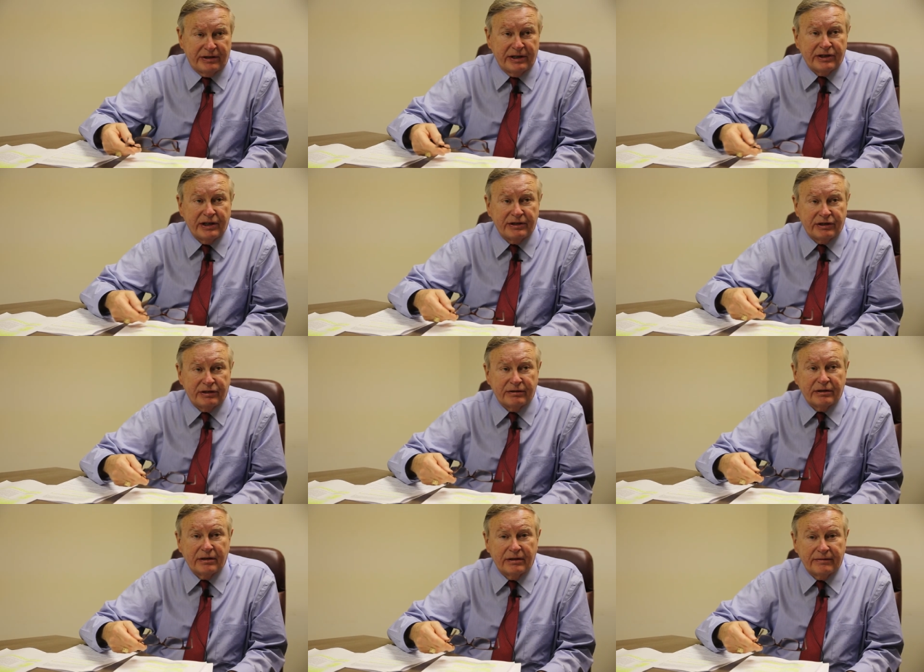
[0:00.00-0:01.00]
since
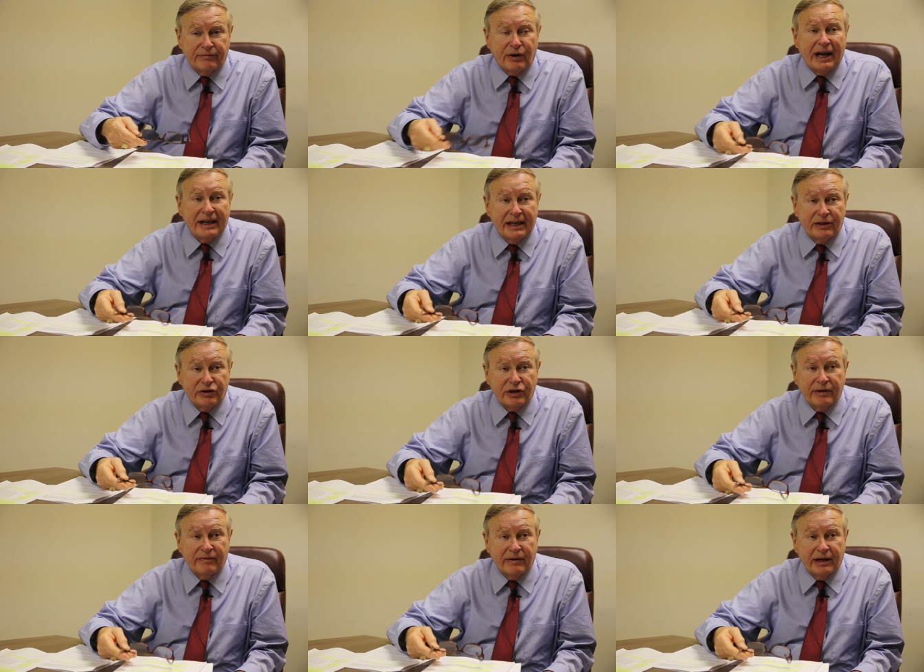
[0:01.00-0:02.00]
it's uh, frightening to
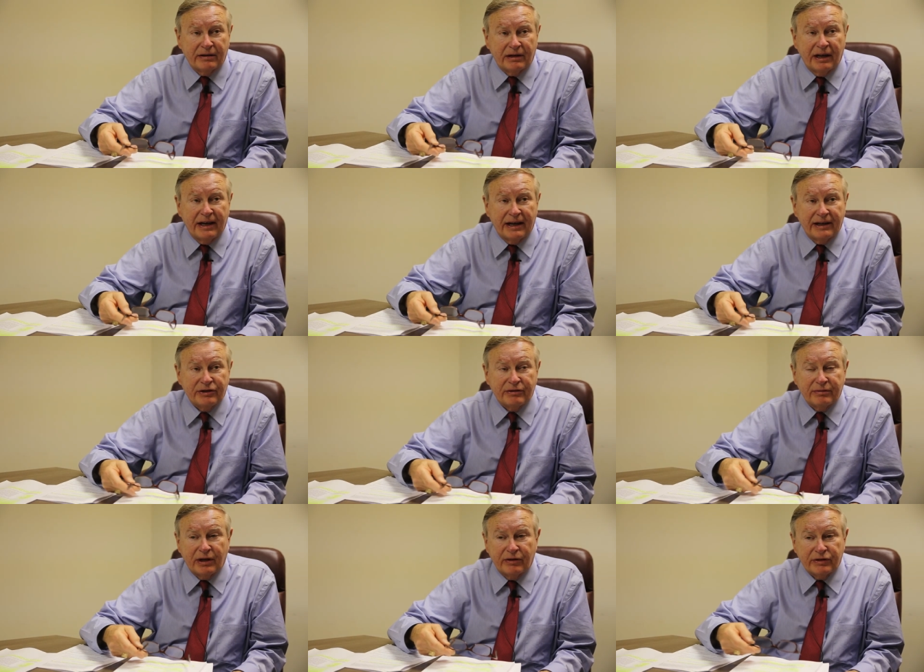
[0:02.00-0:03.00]
some of our
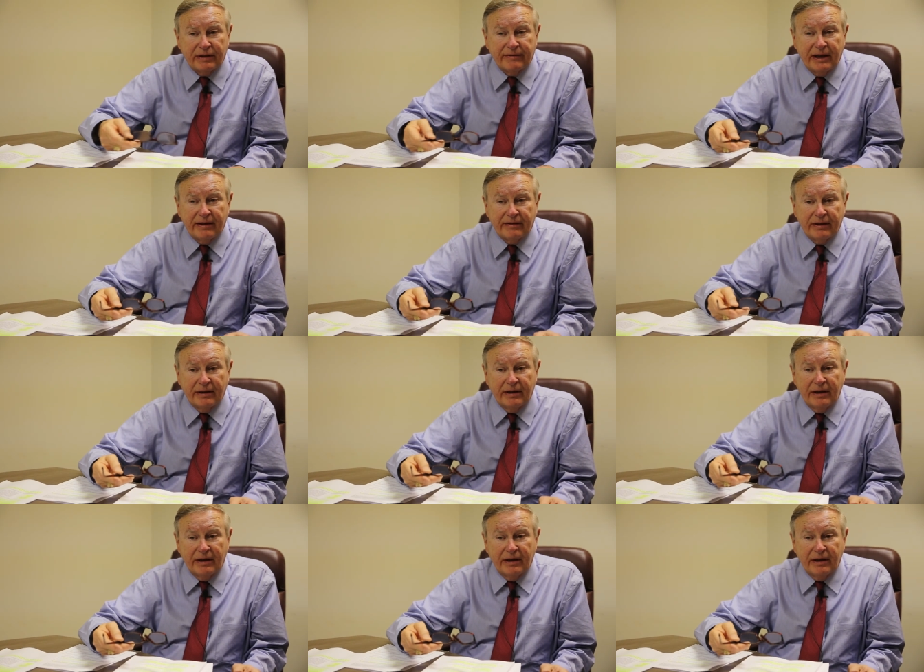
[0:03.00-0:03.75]
clients because they've have,